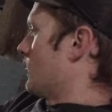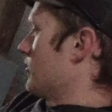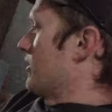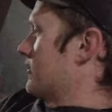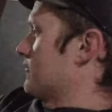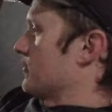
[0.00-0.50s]
one
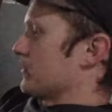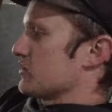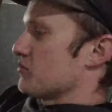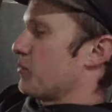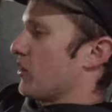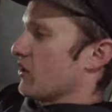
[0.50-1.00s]
of my
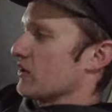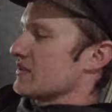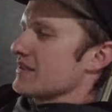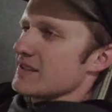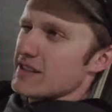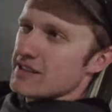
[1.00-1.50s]
friend's
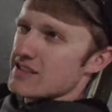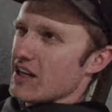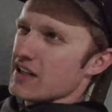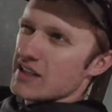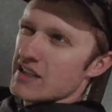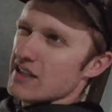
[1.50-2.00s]
barns in
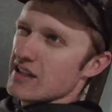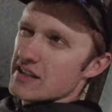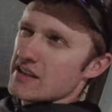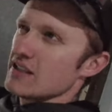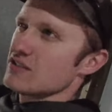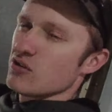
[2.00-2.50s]
Kentucky
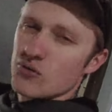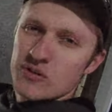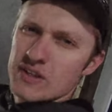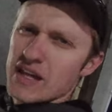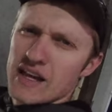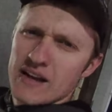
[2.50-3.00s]
that they
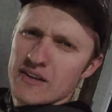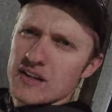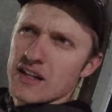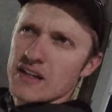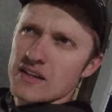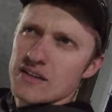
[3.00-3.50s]
torn
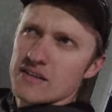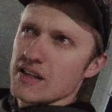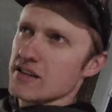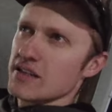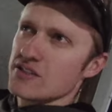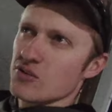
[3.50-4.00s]
down
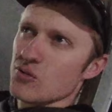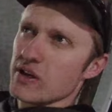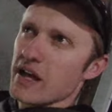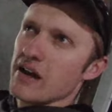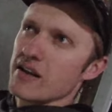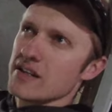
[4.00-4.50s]
that they tore
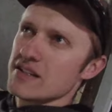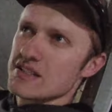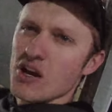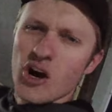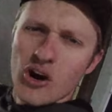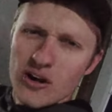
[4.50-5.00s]
down at
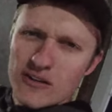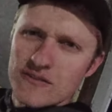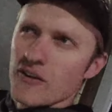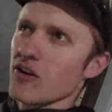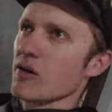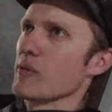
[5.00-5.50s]
his hog
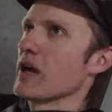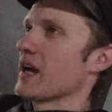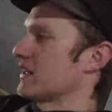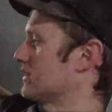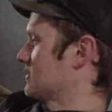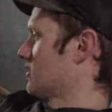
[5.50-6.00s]
farm. I
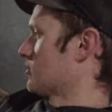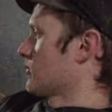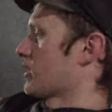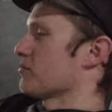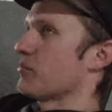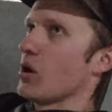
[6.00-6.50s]
had this on
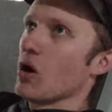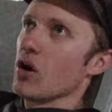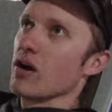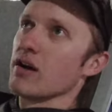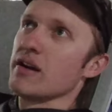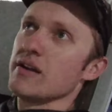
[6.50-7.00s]
my
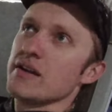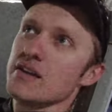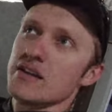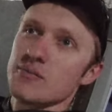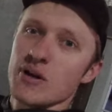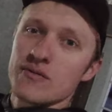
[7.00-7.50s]
bar
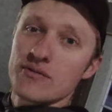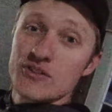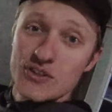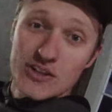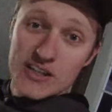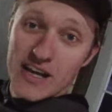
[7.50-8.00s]
in my
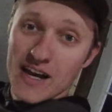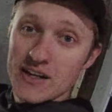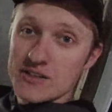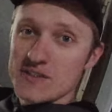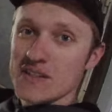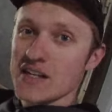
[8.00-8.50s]
fraternity
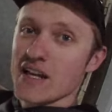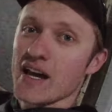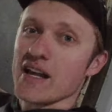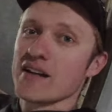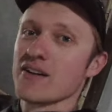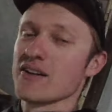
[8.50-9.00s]
house, then I
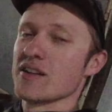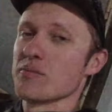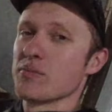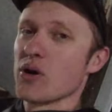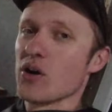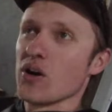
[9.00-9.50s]
had it on the
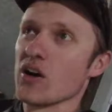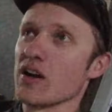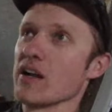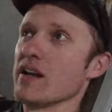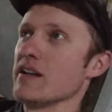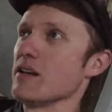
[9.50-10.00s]

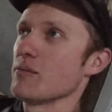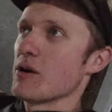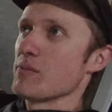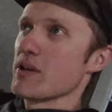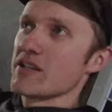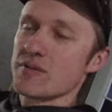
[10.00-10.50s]
bar in
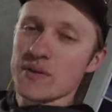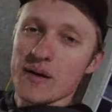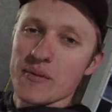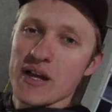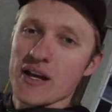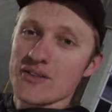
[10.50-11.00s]
my basement
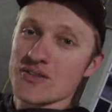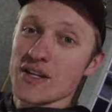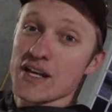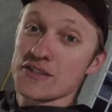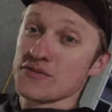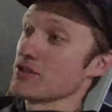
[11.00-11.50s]
at my house in
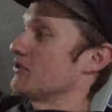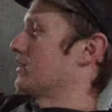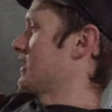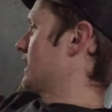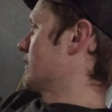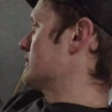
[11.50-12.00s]
Nashville,
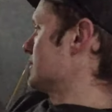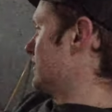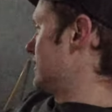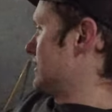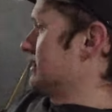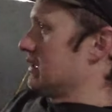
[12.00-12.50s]
and now it's
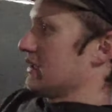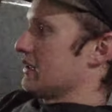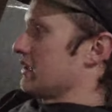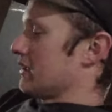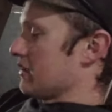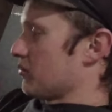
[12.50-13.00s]
on
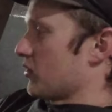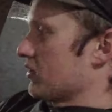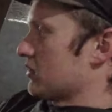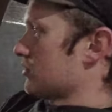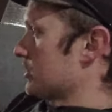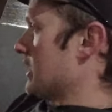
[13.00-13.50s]
the
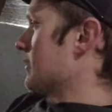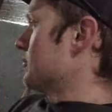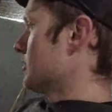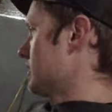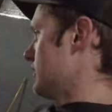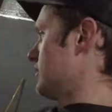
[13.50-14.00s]
bar in the shop.
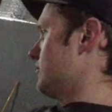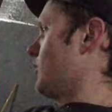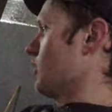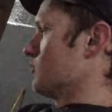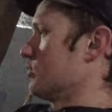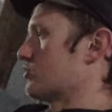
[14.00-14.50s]
But
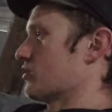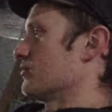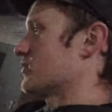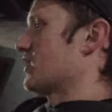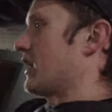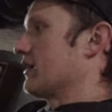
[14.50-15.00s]
Barnwood
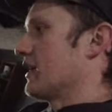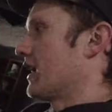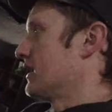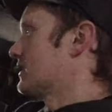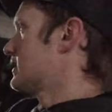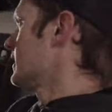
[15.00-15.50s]
trims it out
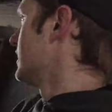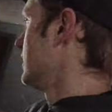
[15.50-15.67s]
nice.